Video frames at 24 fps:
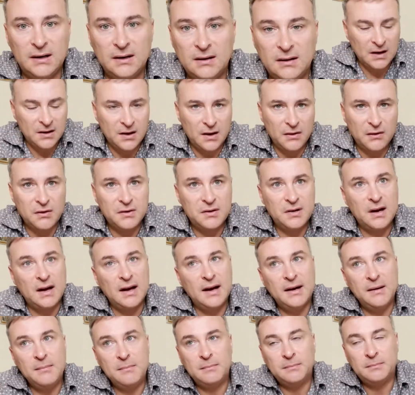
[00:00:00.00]
Another
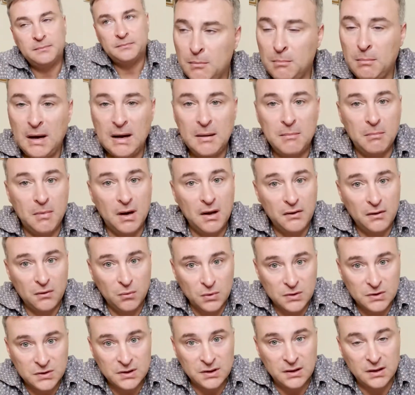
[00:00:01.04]
time my mother
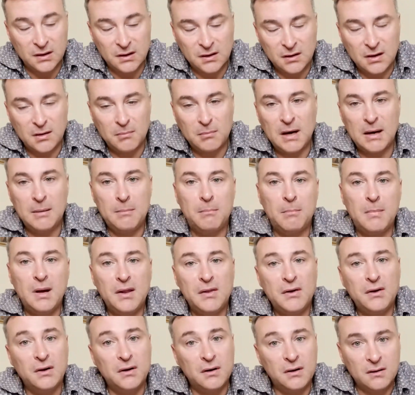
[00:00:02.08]
was here, my
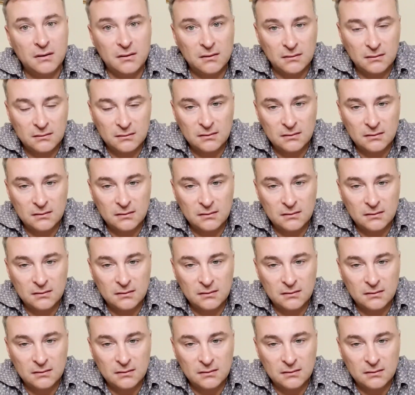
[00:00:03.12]
mother